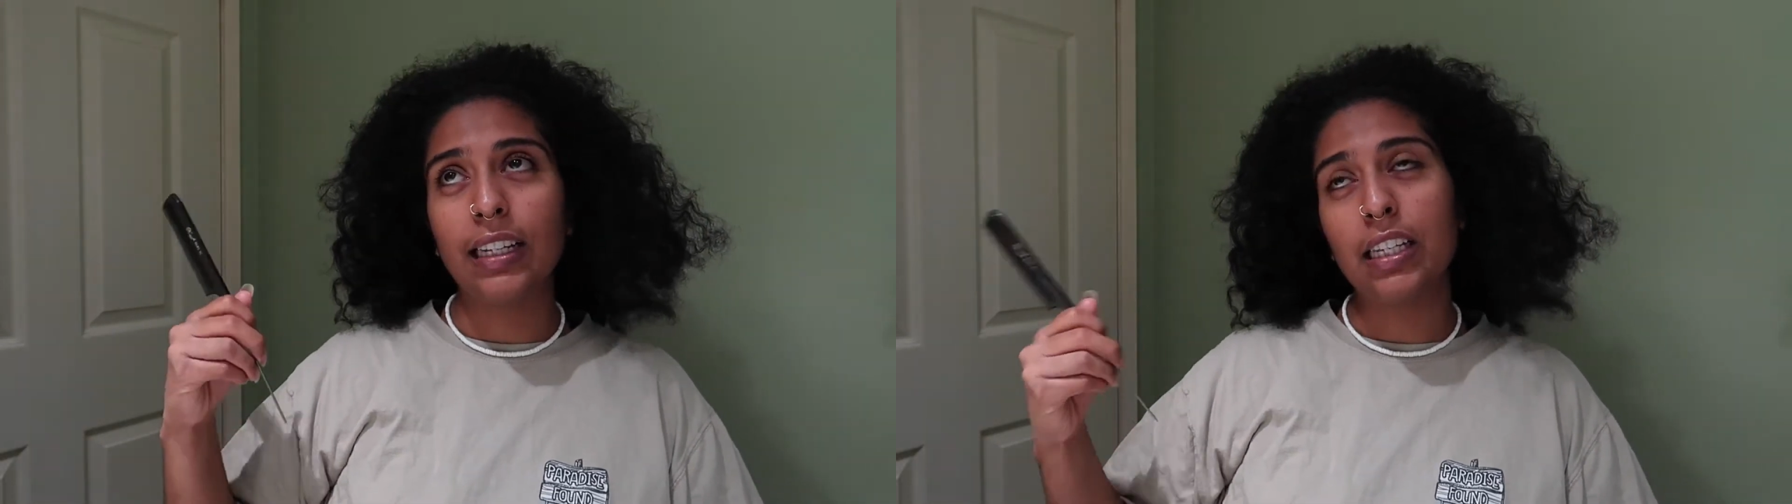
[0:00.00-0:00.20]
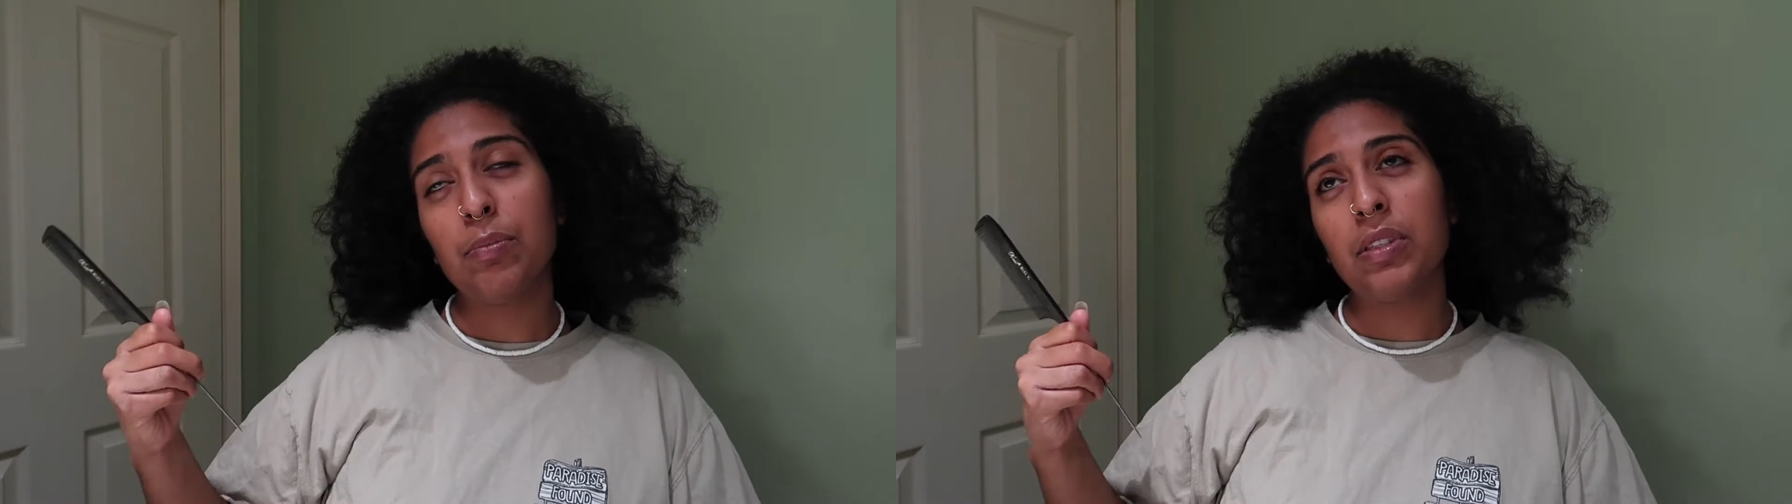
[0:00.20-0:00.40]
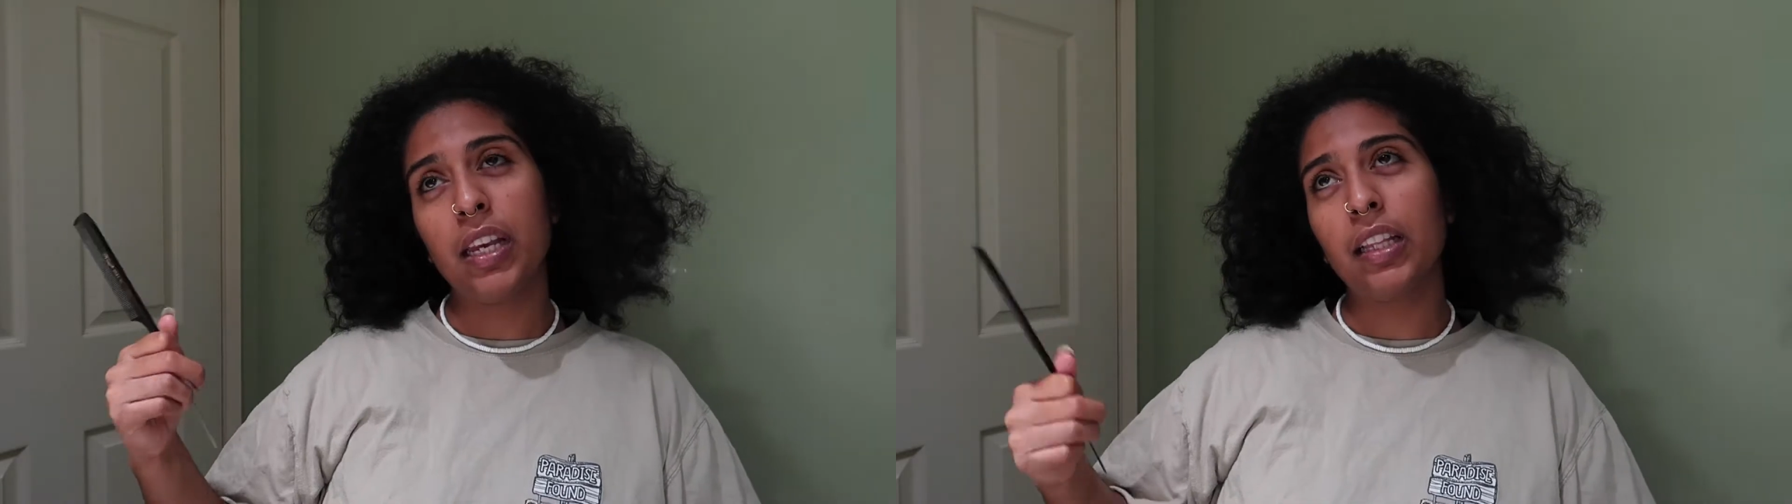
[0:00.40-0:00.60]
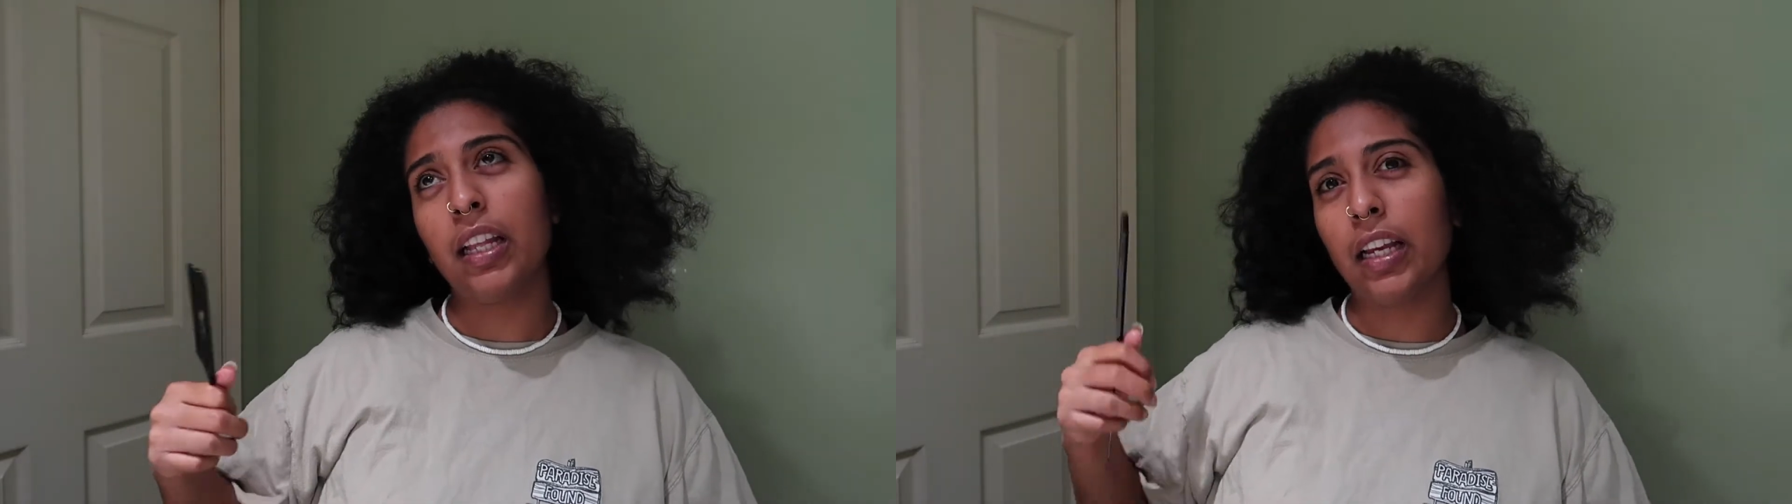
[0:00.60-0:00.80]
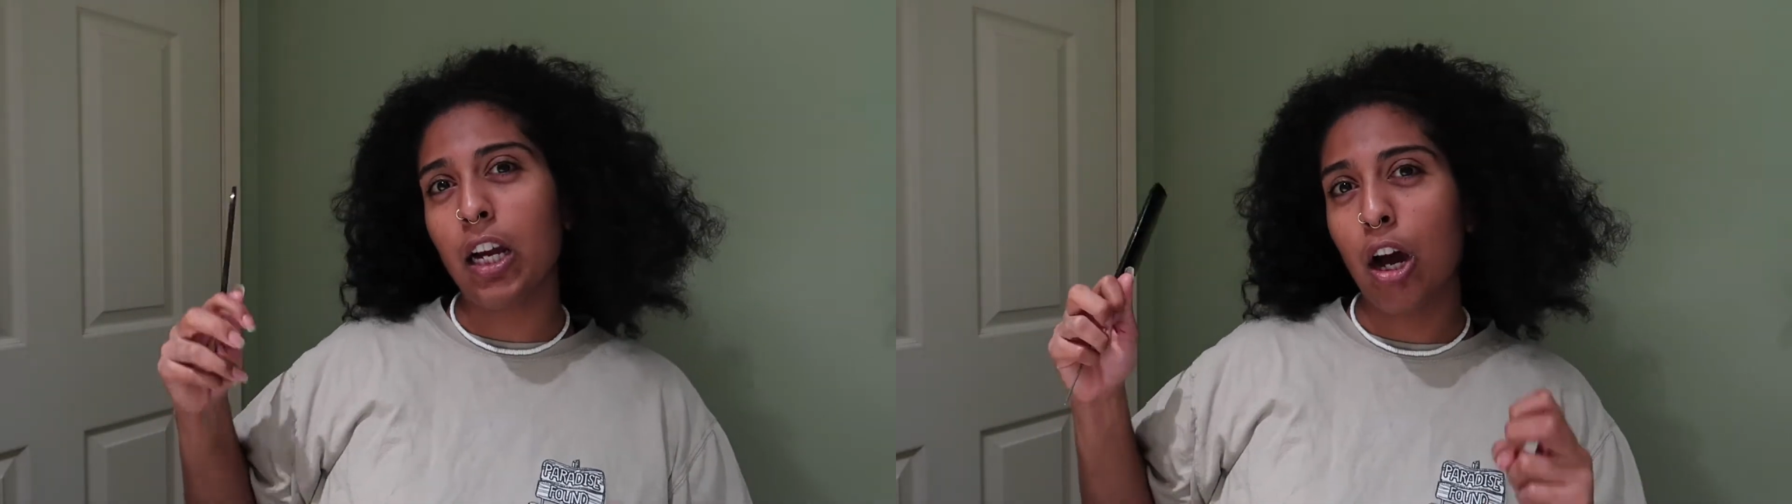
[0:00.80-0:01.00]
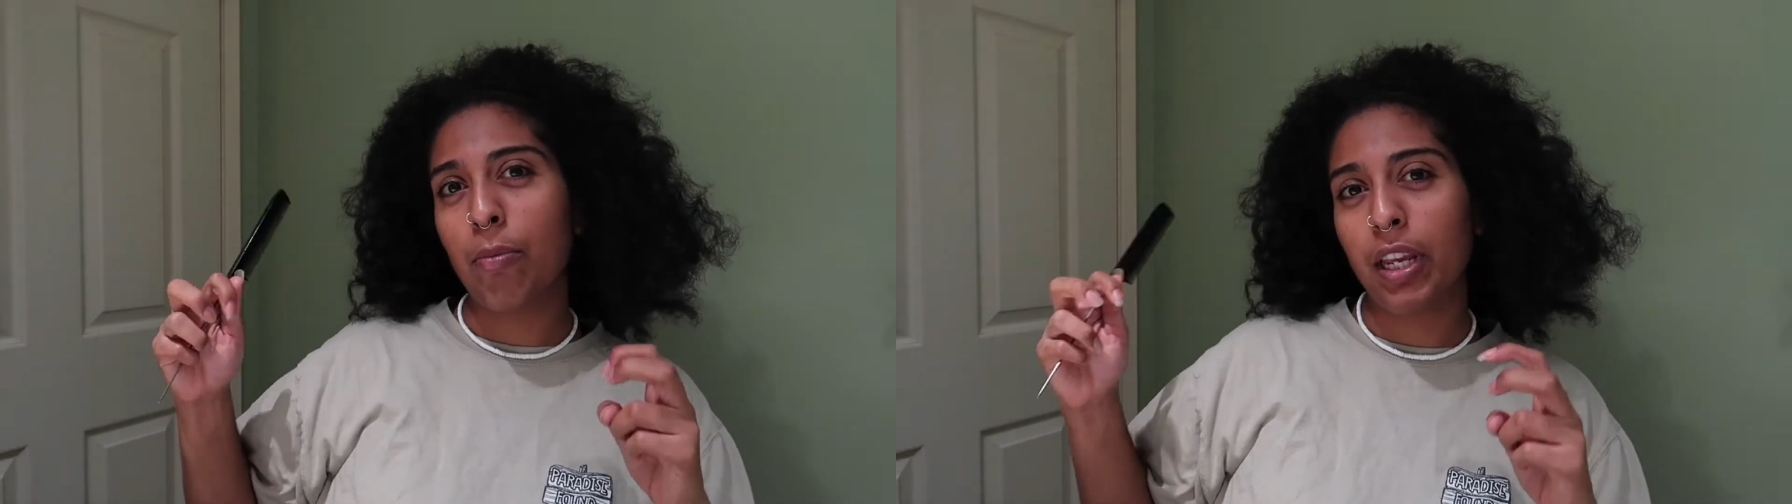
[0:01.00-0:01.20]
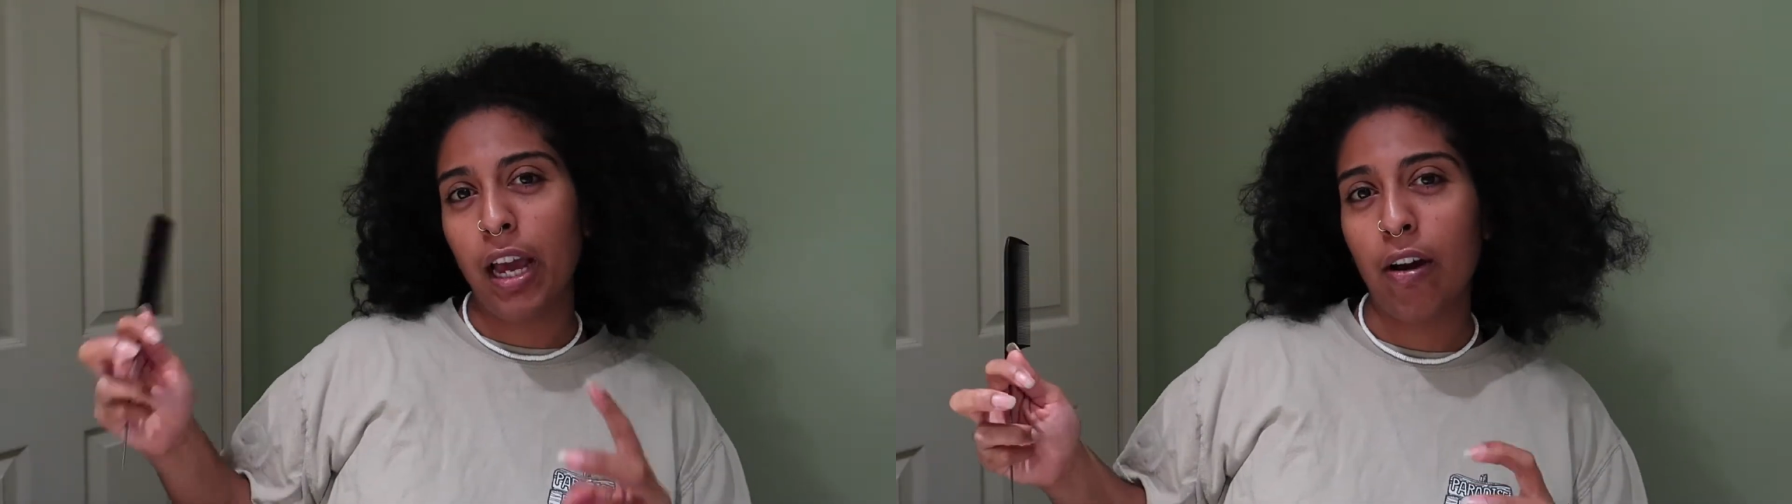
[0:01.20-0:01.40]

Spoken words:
keep saying like coming